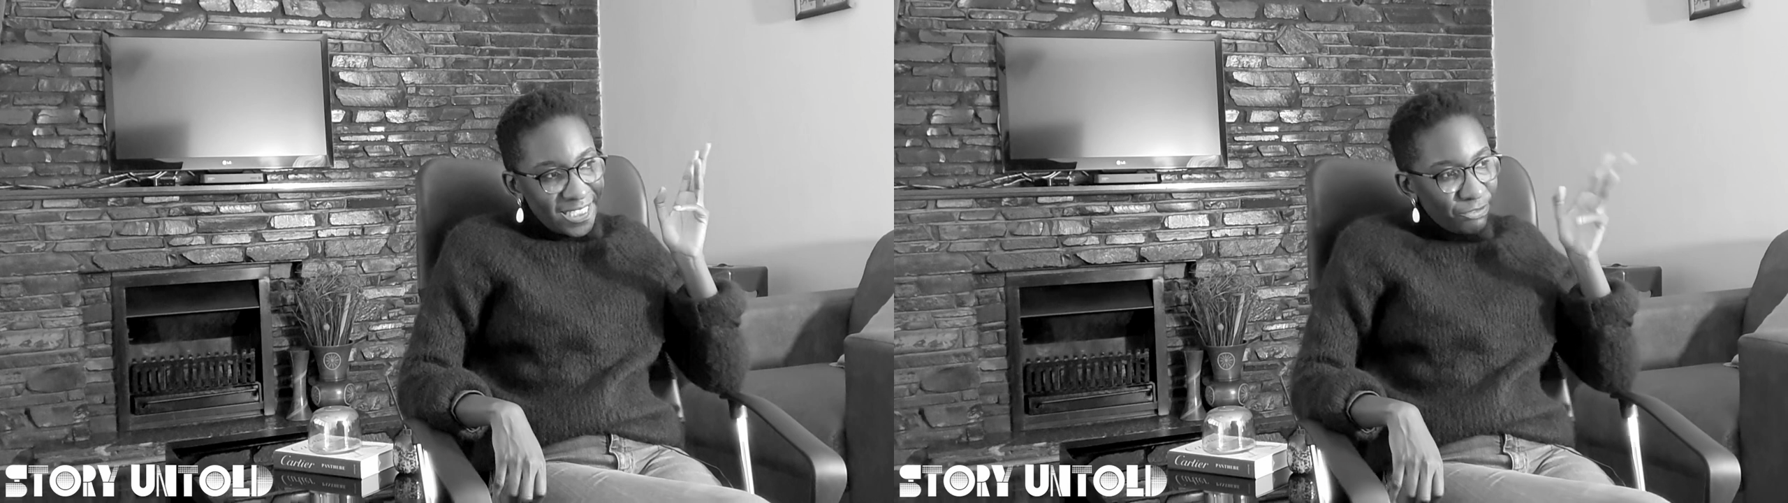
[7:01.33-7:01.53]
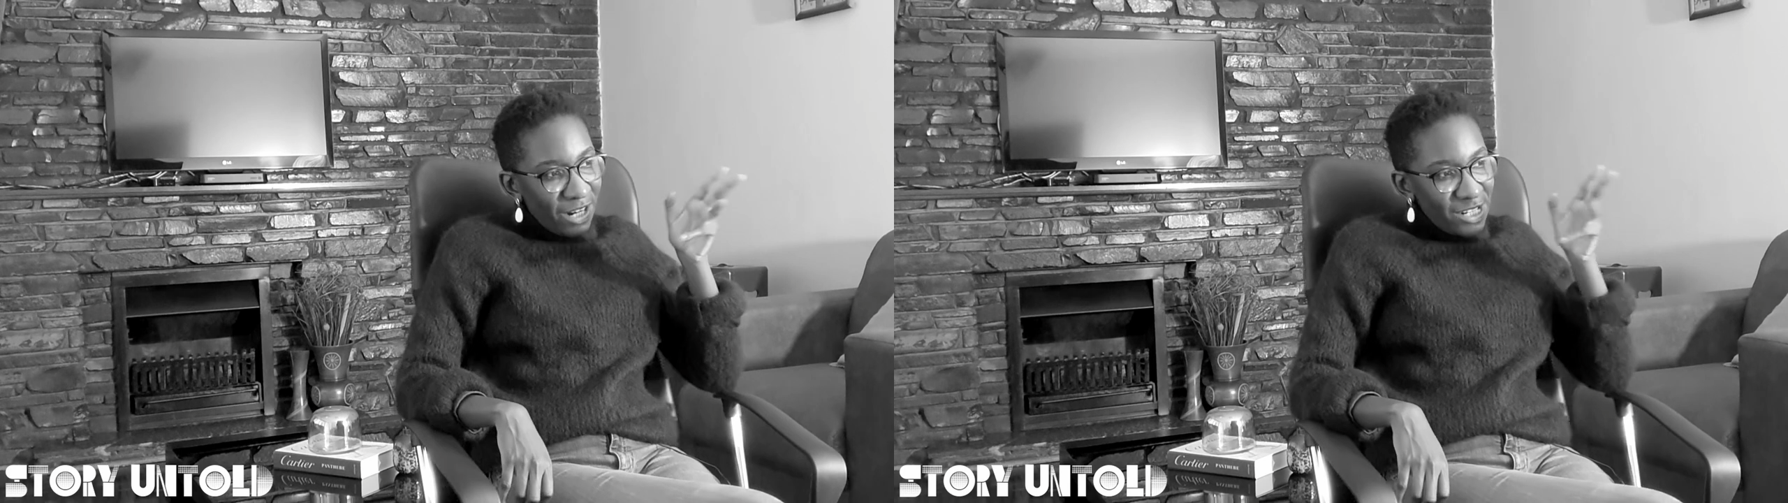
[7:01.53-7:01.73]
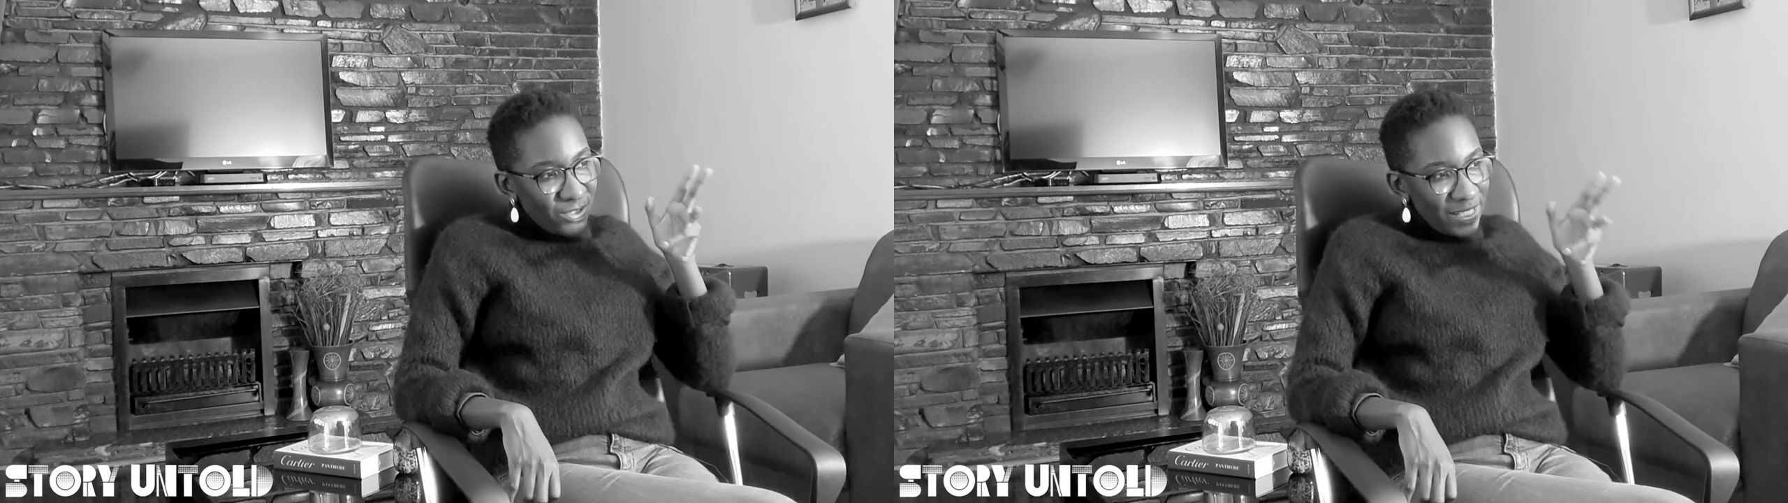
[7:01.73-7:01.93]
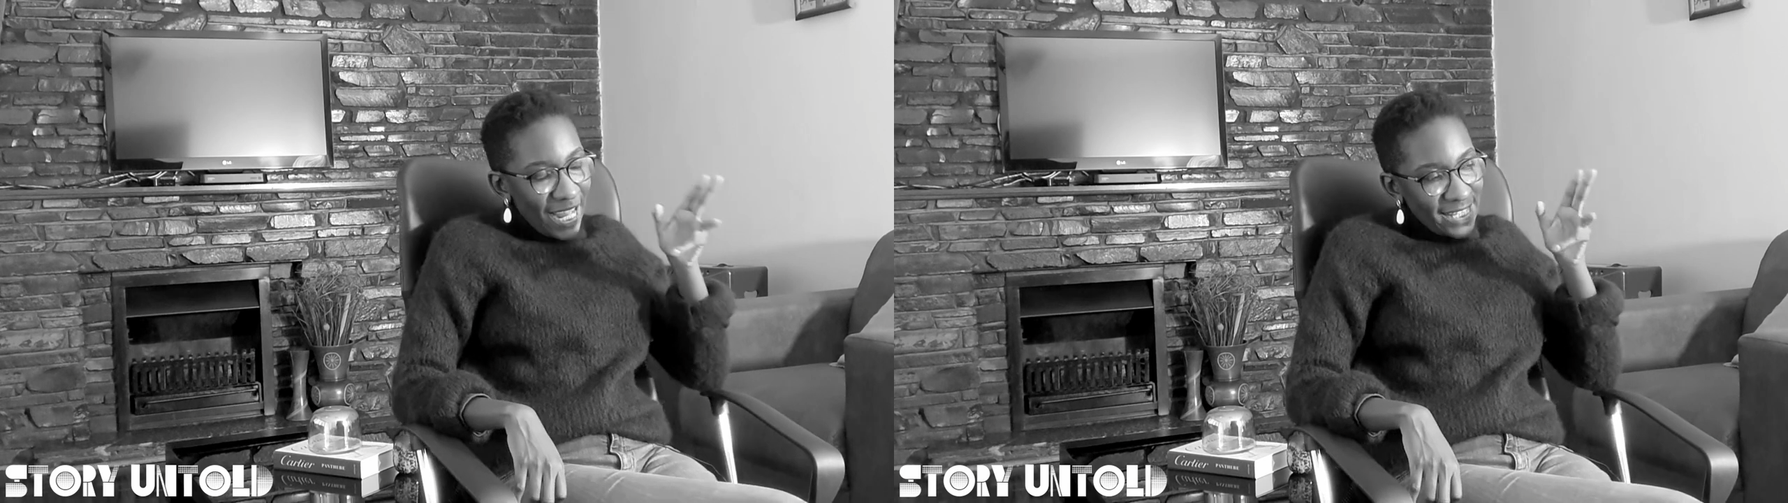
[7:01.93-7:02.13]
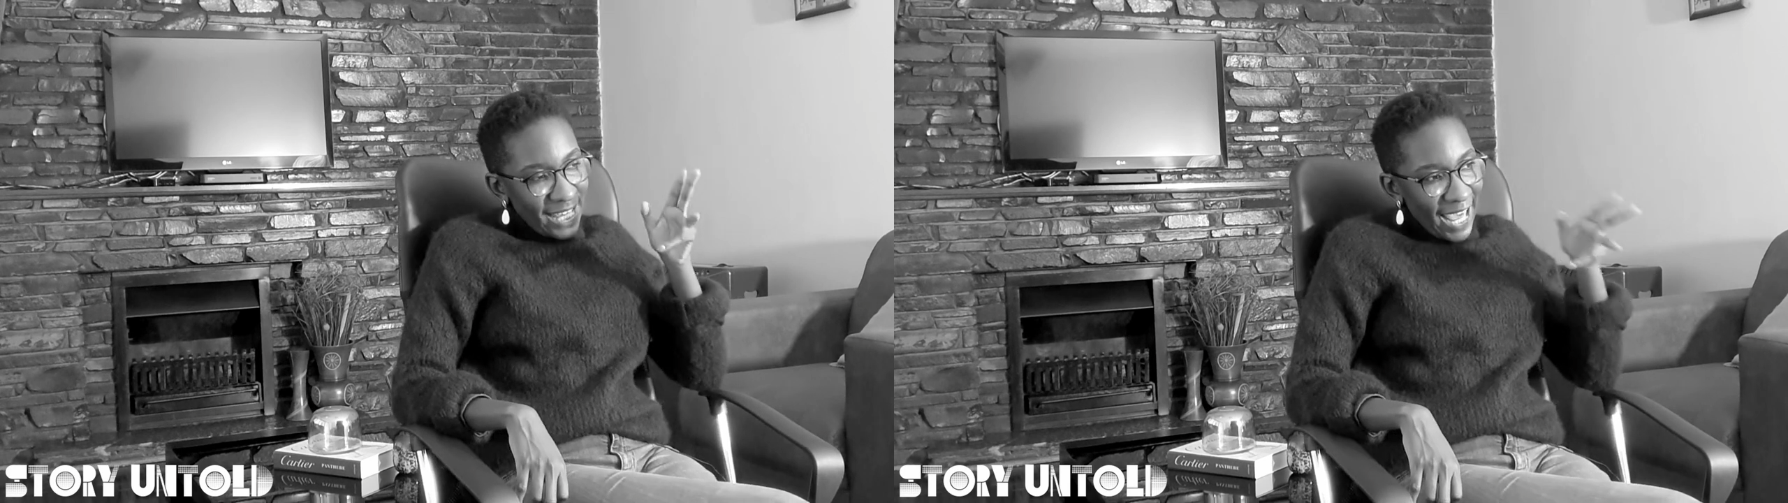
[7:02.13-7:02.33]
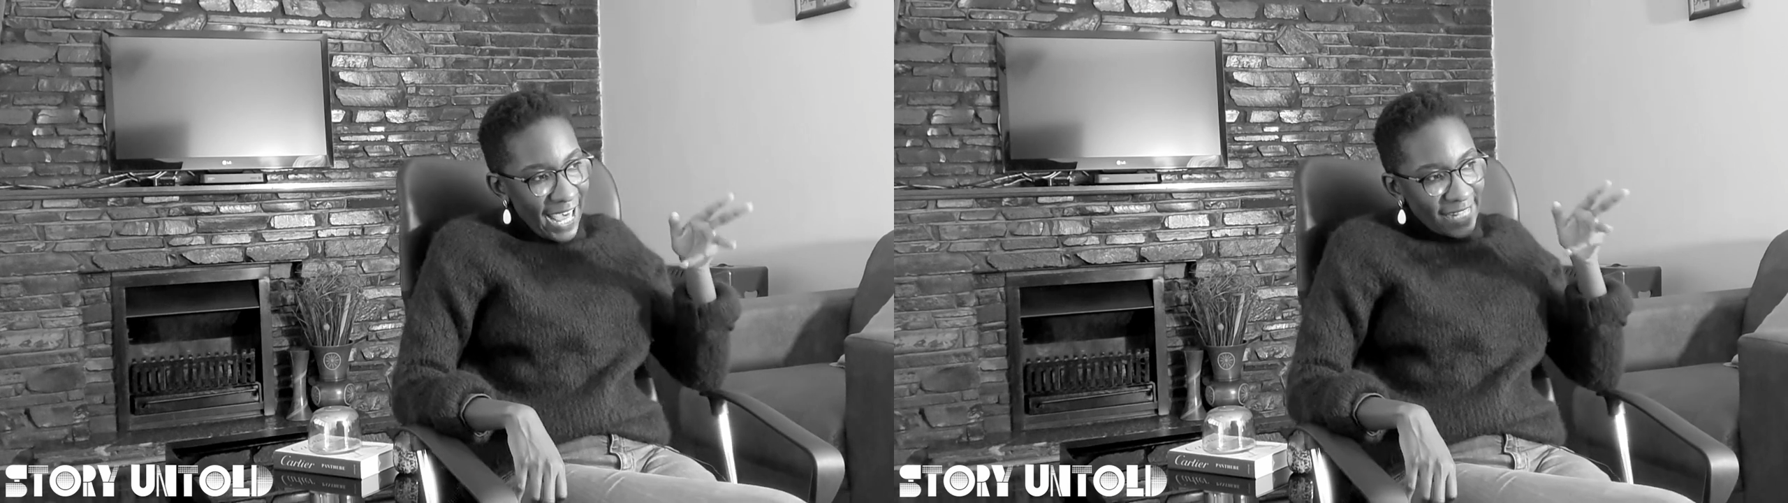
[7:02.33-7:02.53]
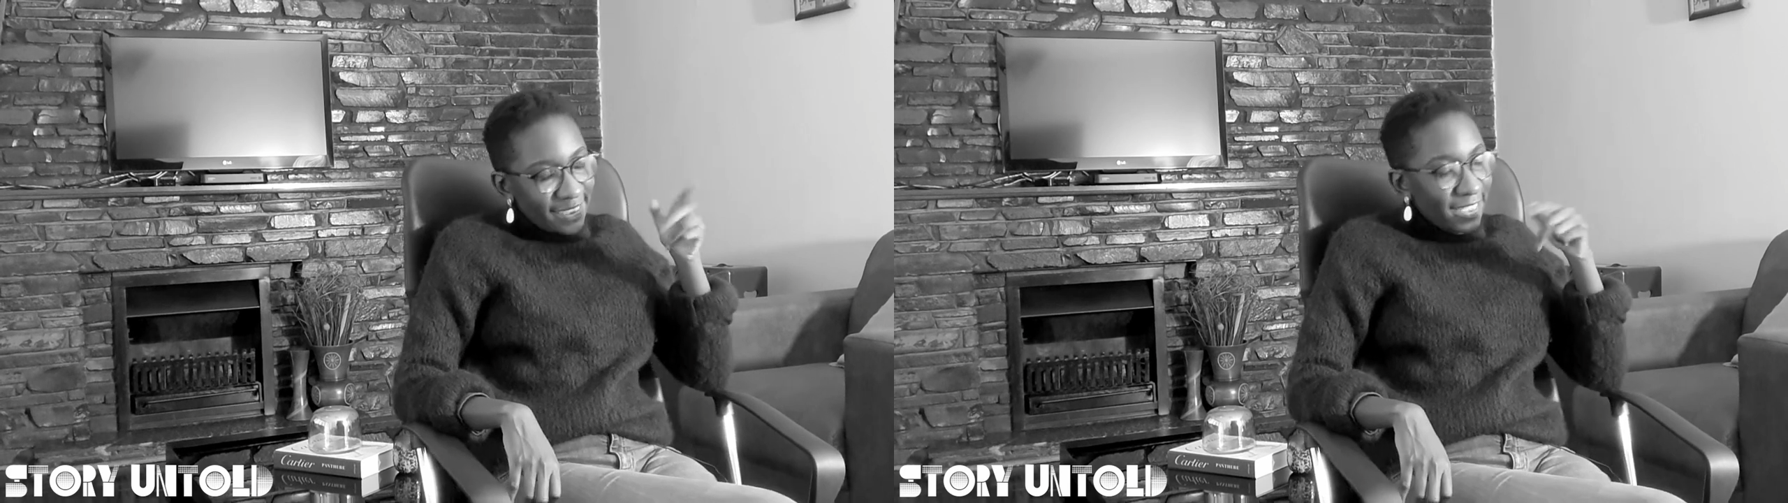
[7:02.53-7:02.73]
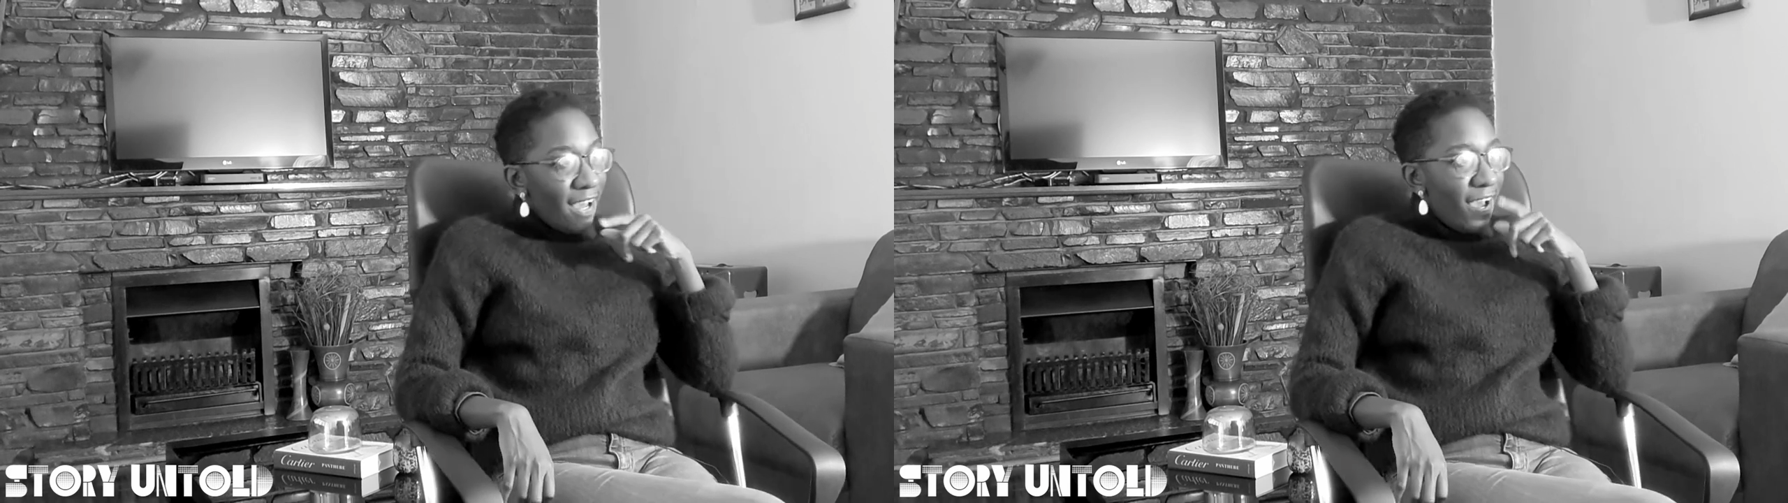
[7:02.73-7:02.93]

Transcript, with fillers: freight on the other hand,